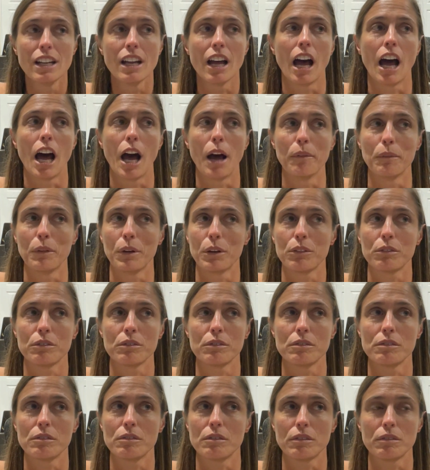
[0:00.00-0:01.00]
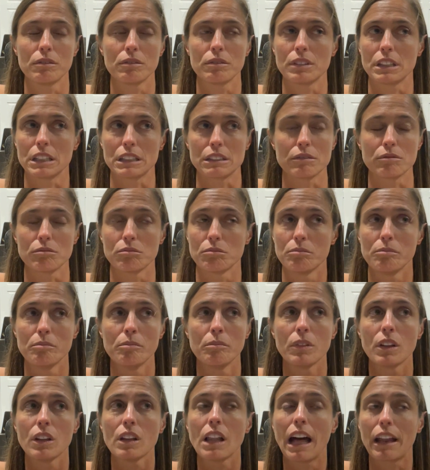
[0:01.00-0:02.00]
but a
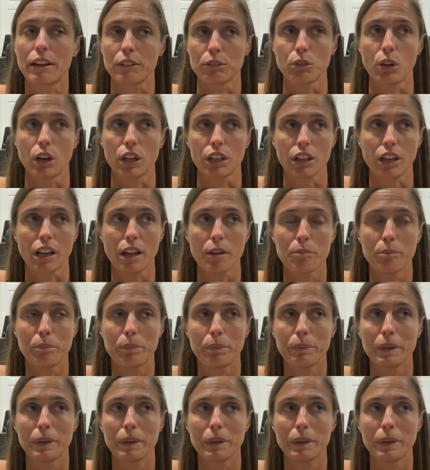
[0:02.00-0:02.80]
lot of water,